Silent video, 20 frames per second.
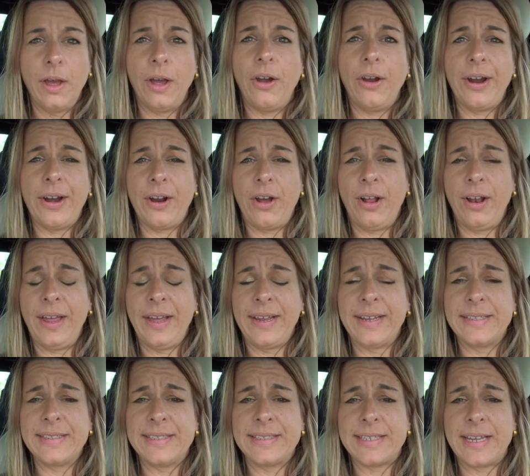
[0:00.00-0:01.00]
All right, all I
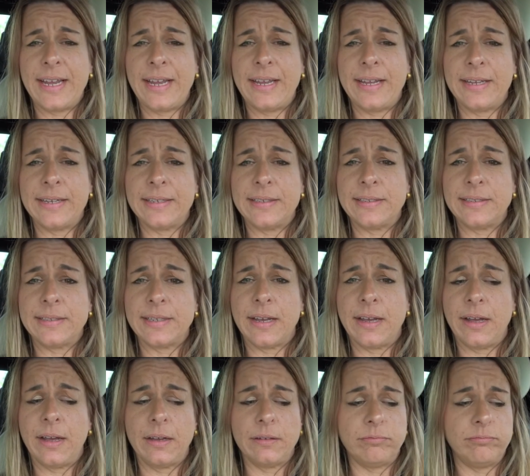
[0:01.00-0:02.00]
can say is
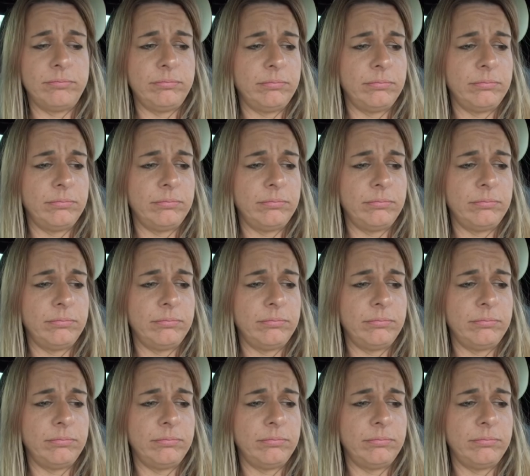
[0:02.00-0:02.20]
uh,